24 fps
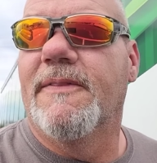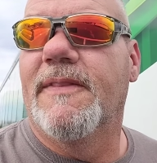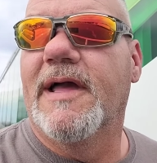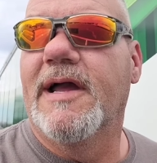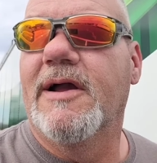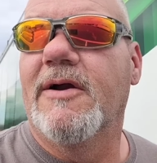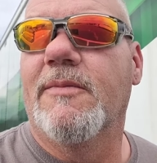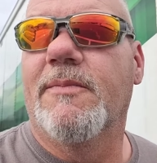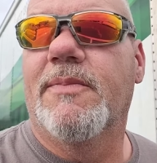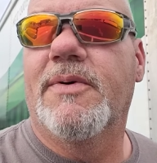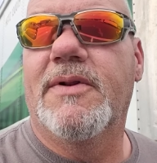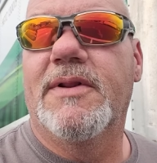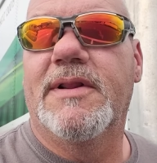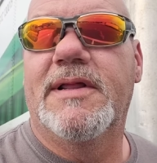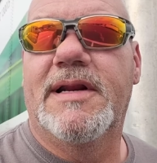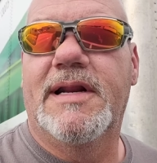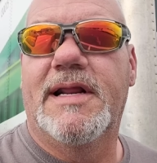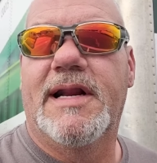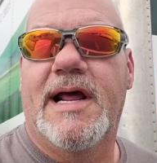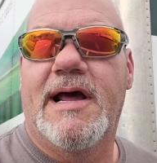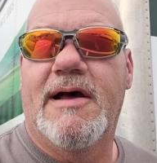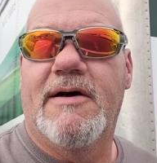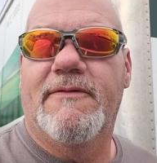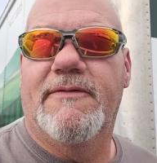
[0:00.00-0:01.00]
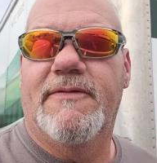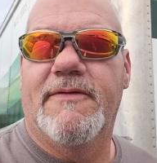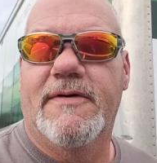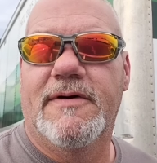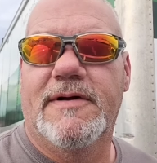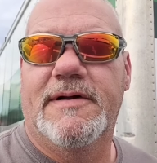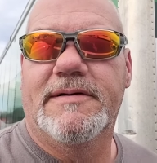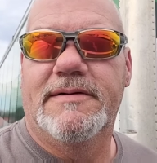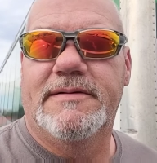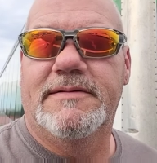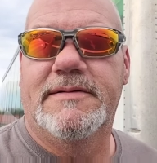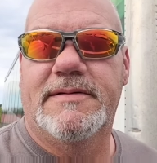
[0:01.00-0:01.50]
they are pulling in out
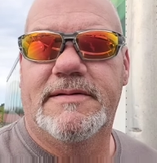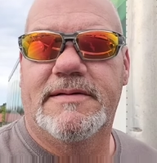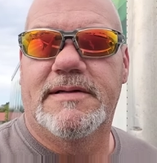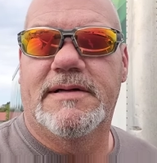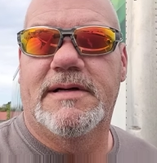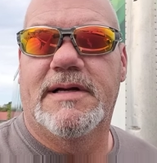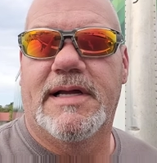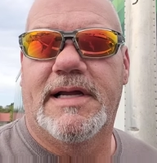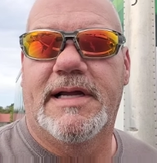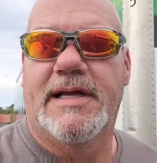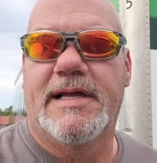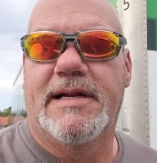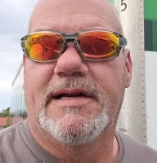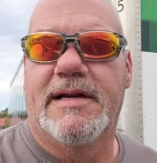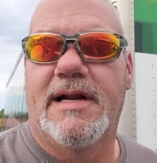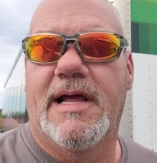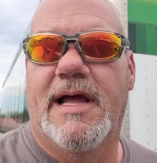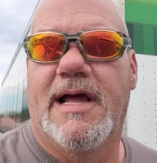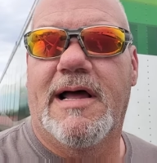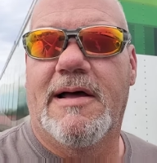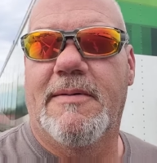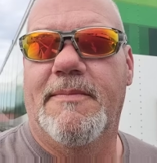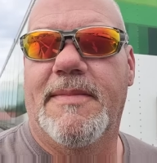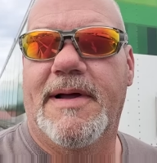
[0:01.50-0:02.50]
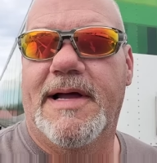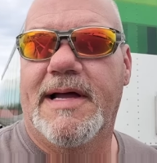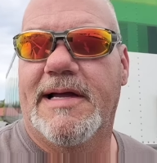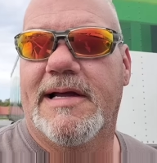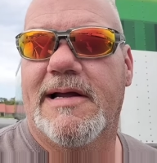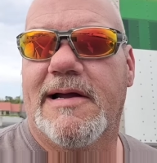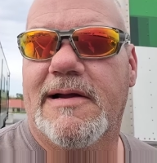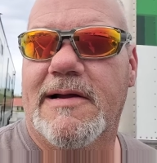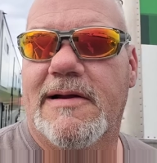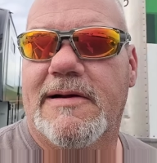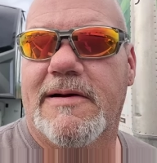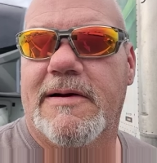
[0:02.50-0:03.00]
front and I'm
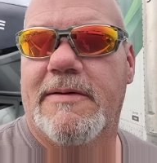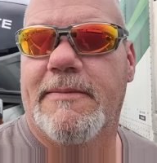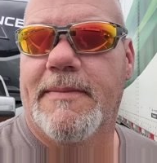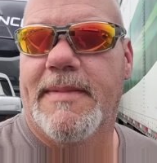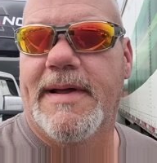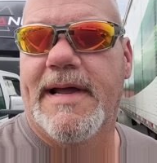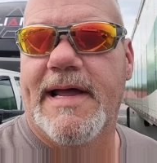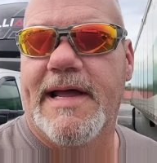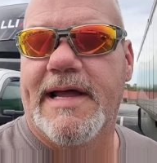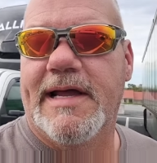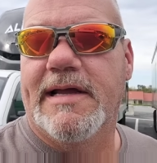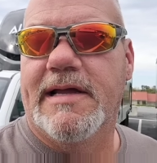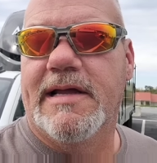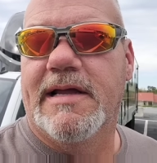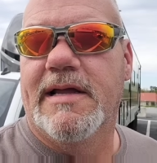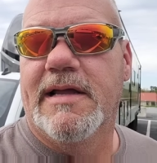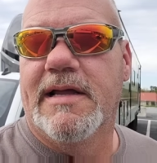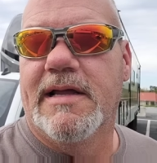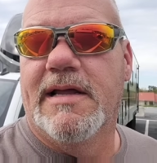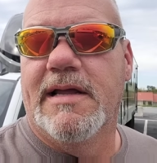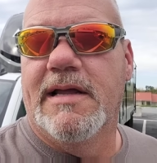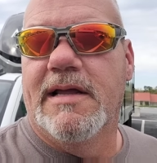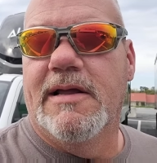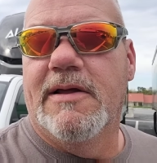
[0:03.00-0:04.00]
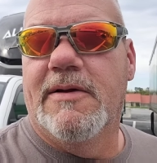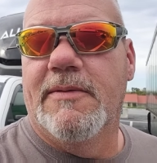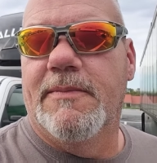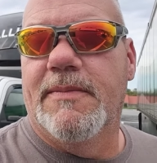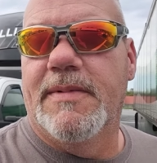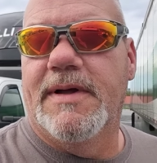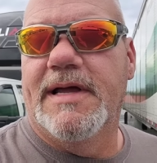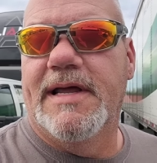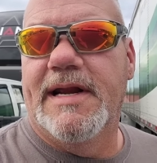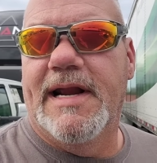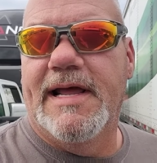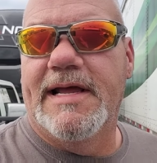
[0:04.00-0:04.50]
back here in the back.
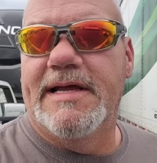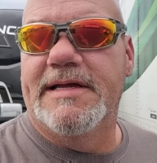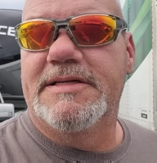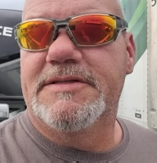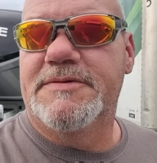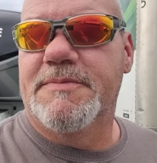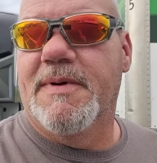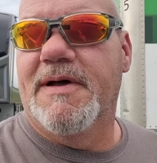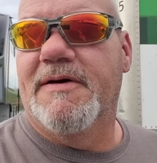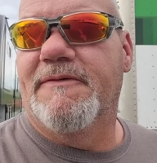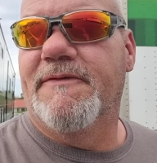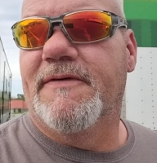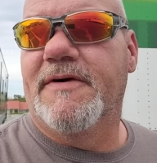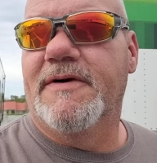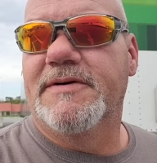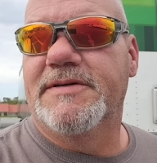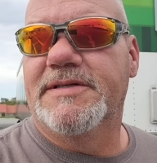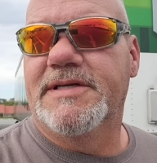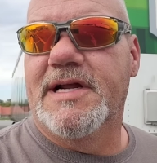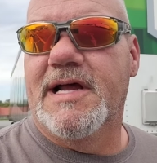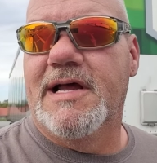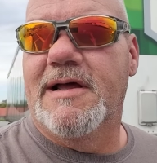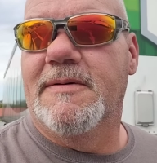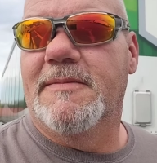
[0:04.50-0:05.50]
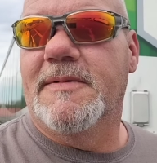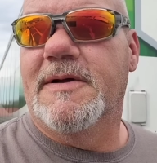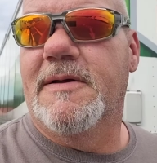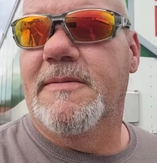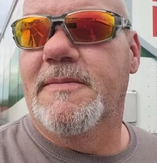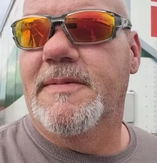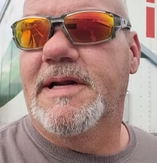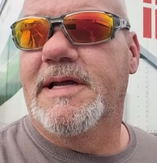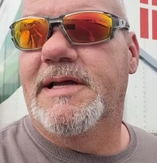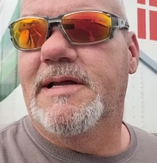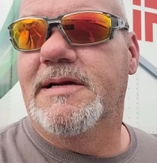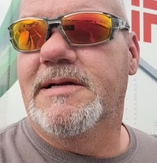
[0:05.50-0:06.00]
But it's my first time
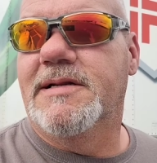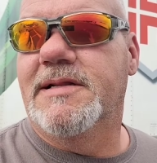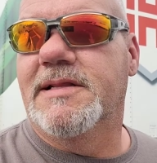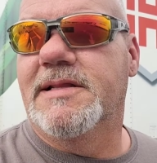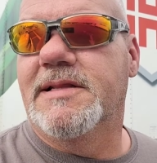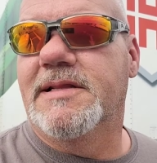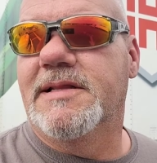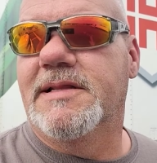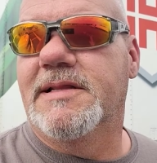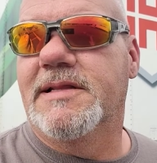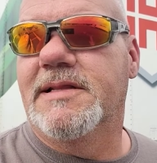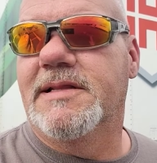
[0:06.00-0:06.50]
coming into this